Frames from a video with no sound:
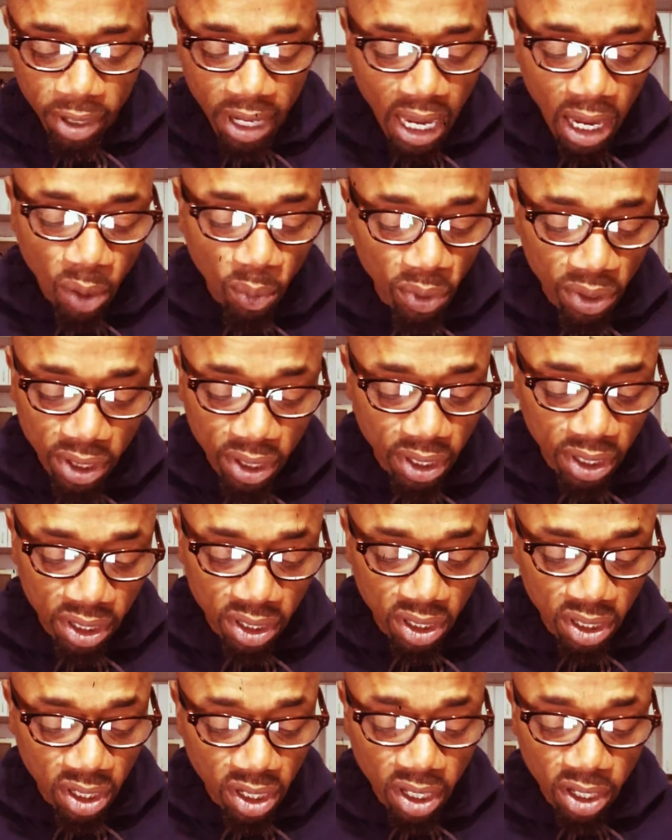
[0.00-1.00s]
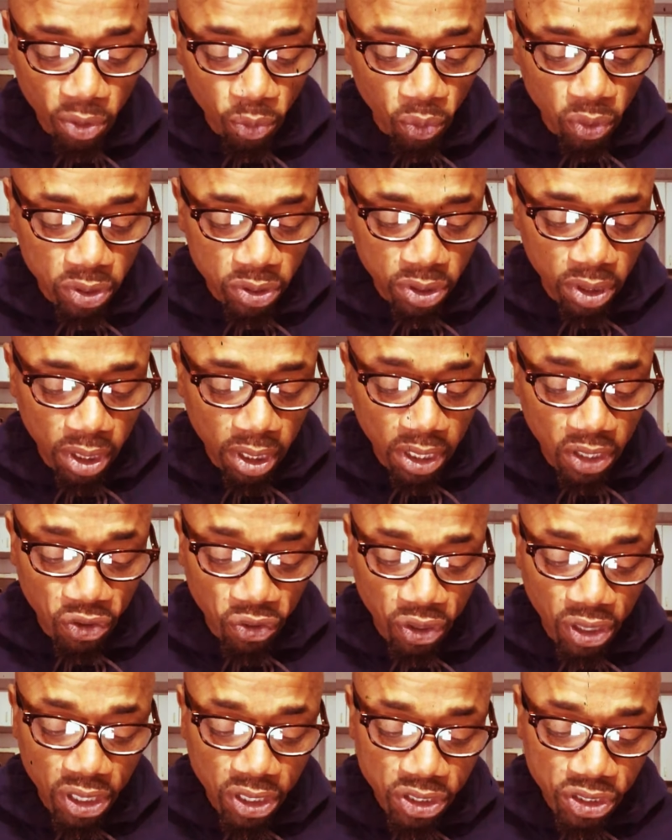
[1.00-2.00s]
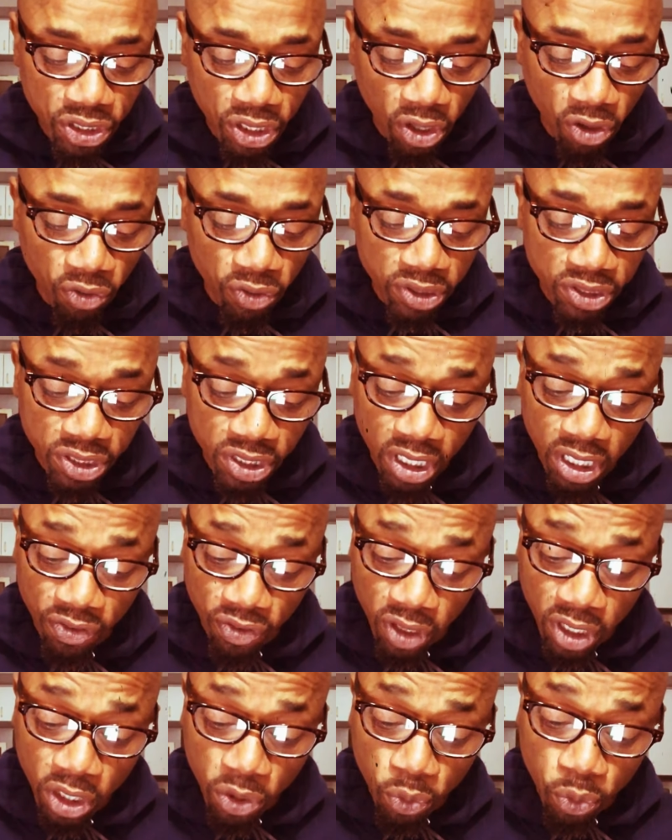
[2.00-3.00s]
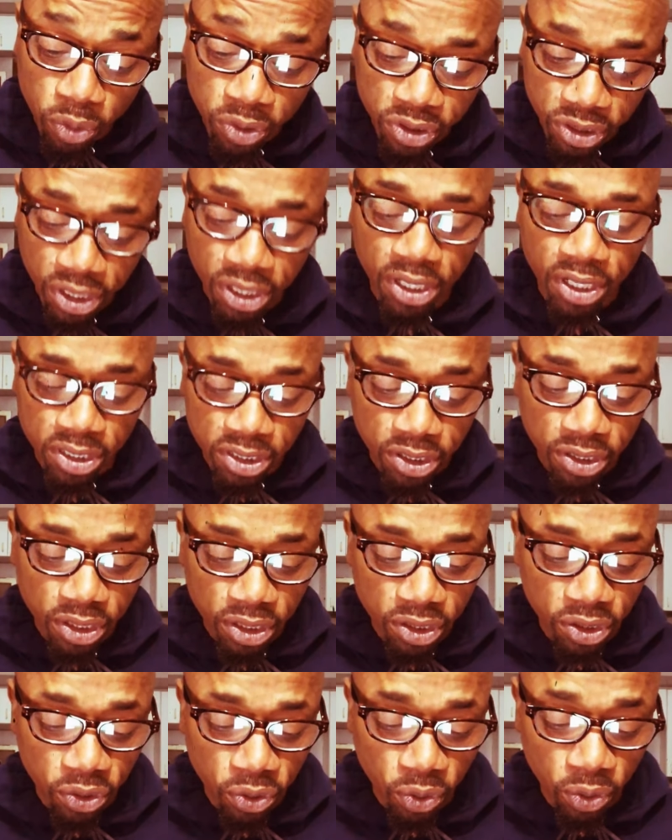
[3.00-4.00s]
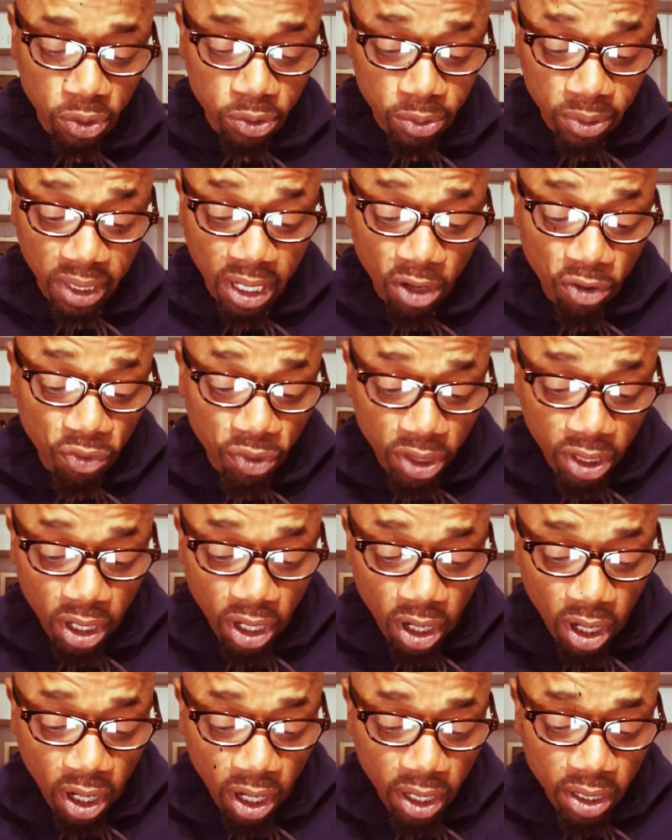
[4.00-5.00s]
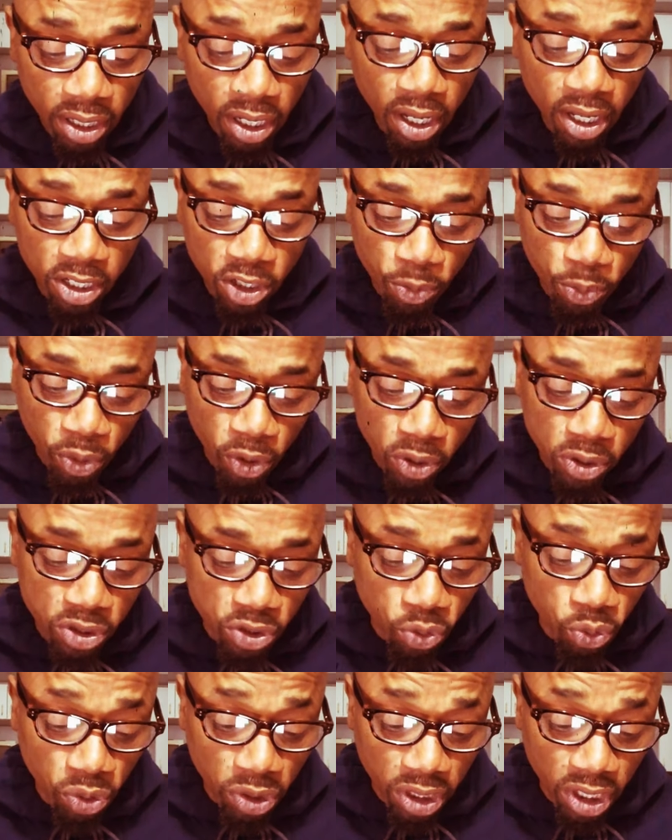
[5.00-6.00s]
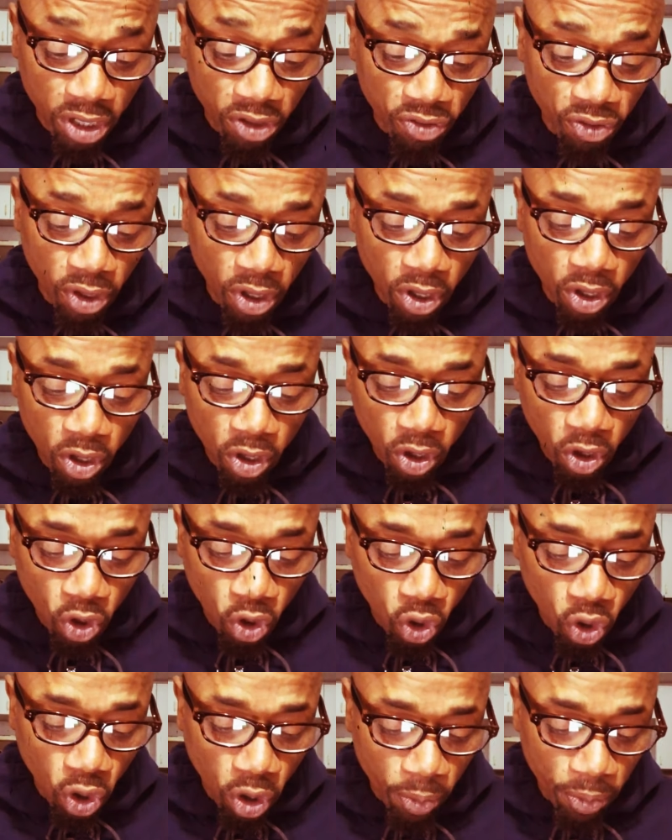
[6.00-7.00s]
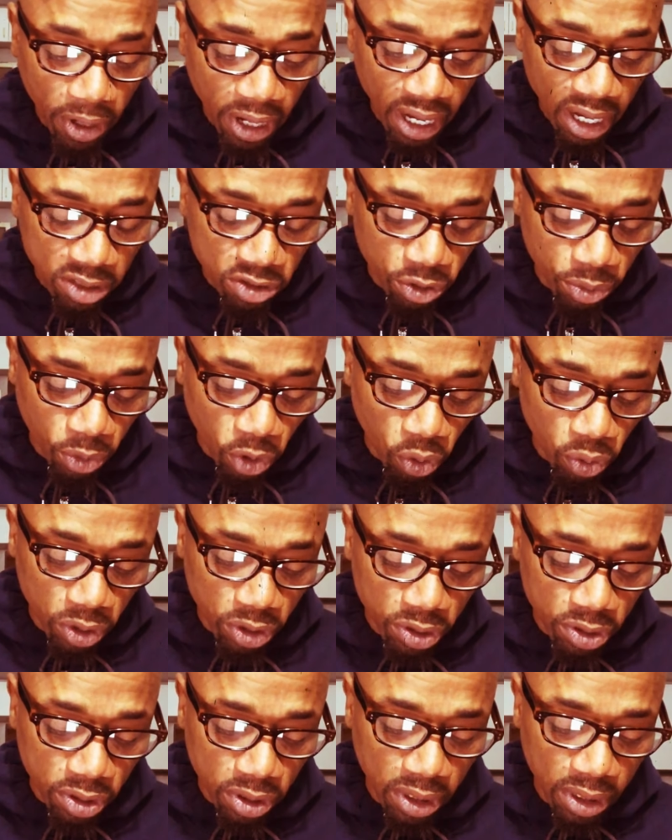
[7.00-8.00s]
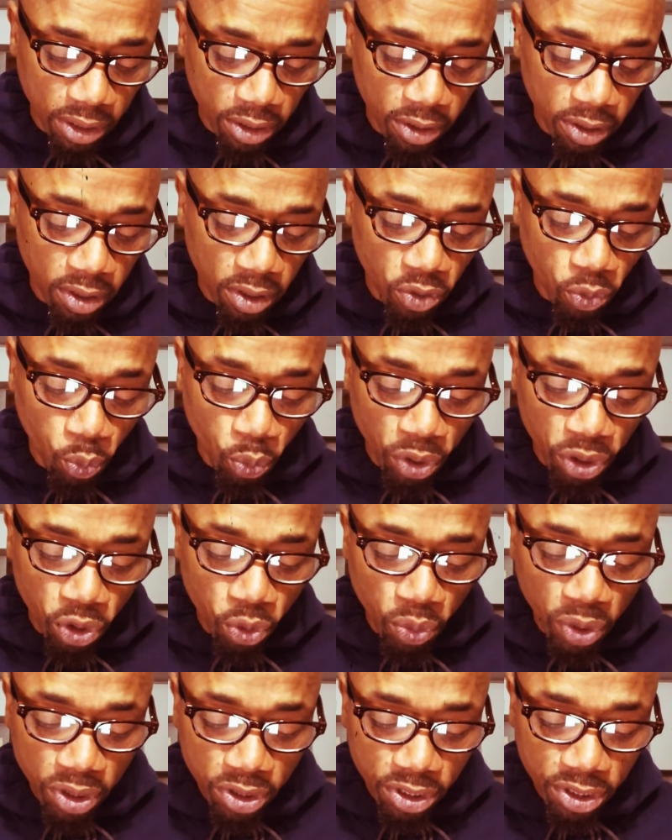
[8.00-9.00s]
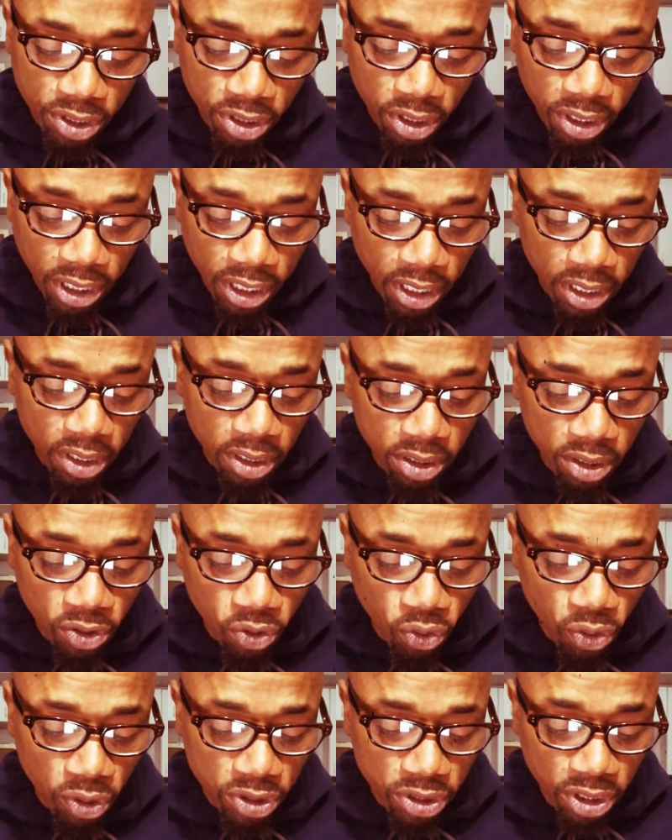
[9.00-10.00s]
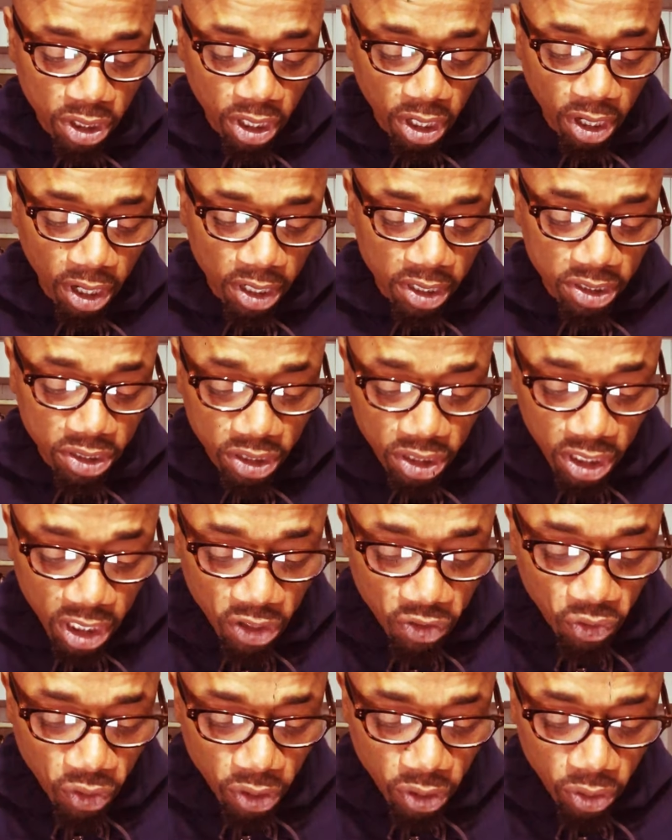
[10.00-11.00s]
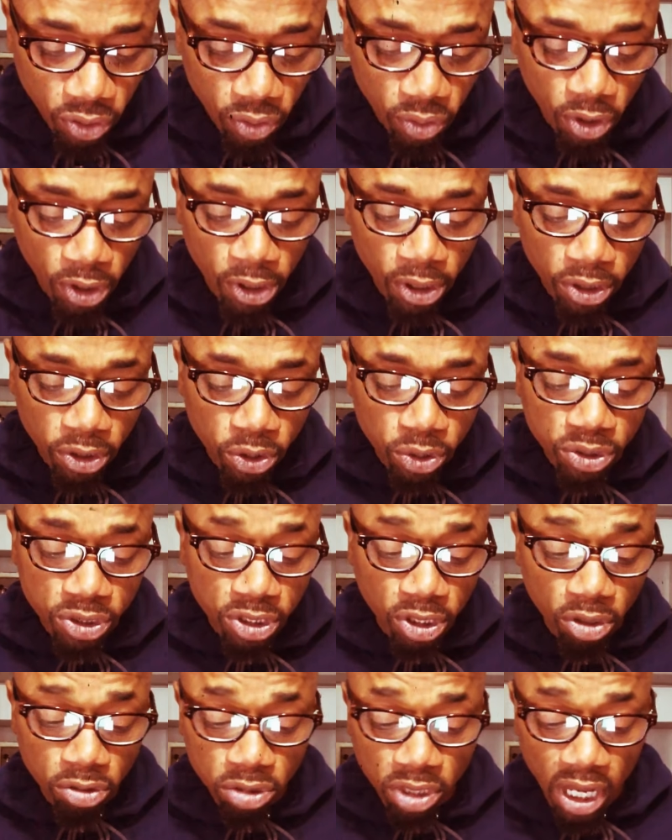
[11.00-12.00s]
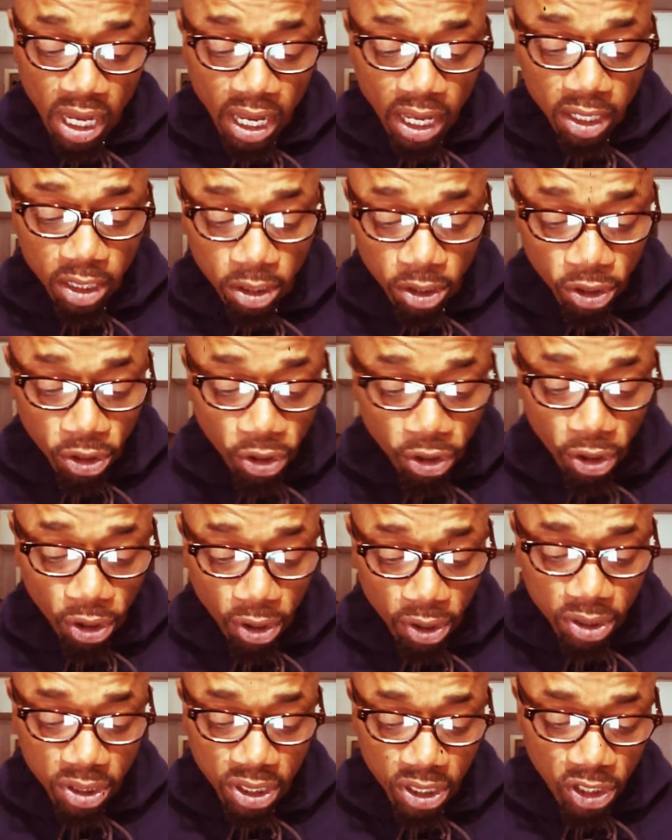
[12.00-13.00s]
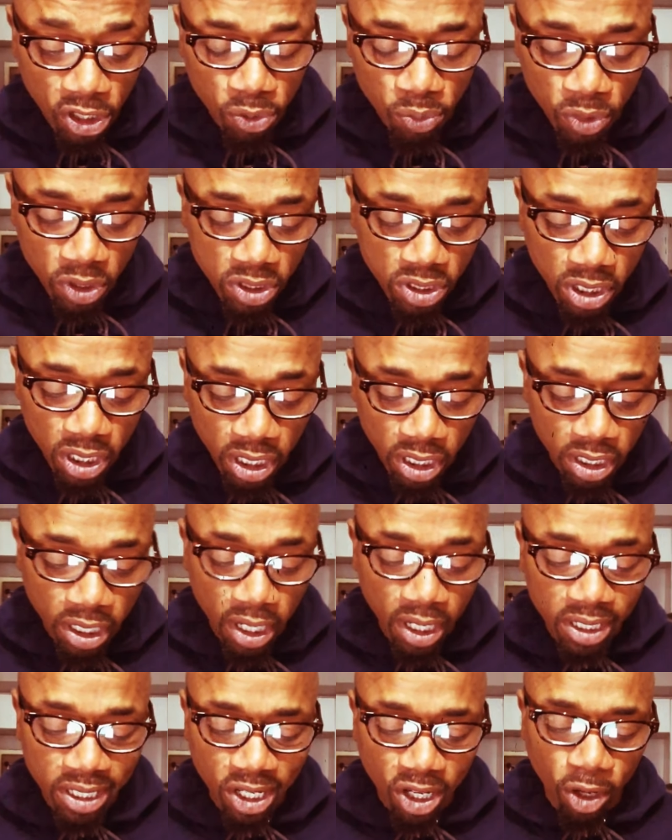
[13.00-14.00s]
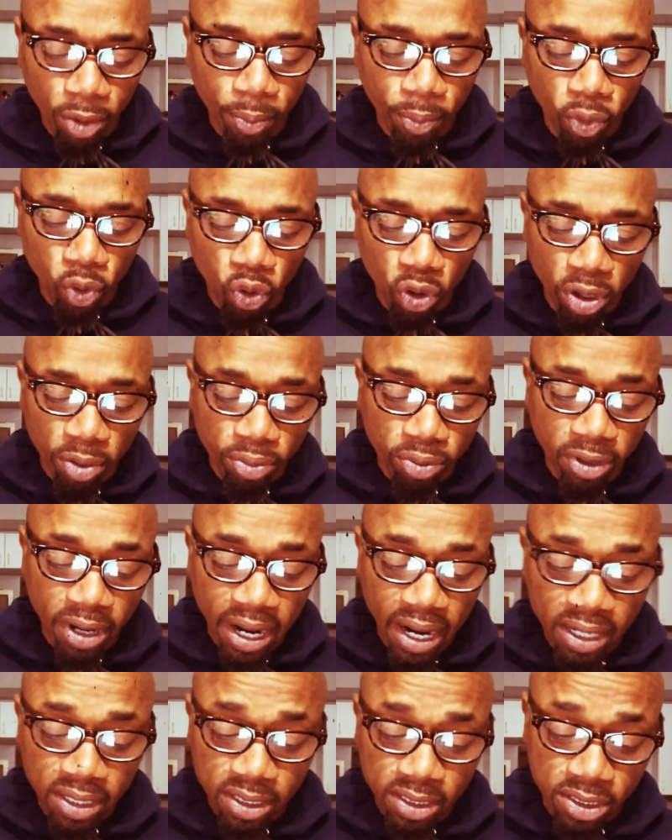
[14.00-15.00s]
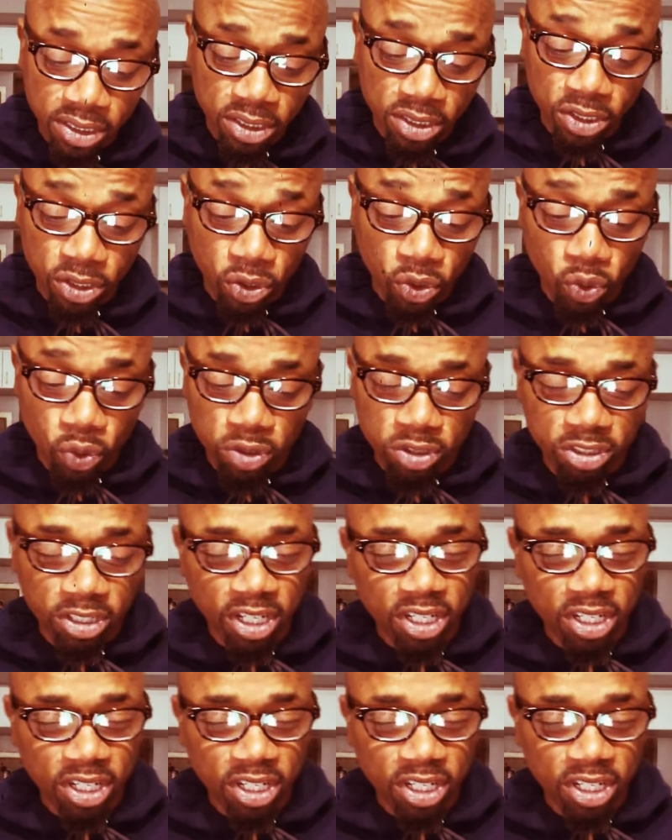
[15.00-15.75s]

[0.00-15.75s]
power than any of the other ones they shall receive equal shares of the dues without regard to personal gift or patrimonies. When you enter the land that the Lord your God has given you, you shall not learn to imitate the abhorrent practices of those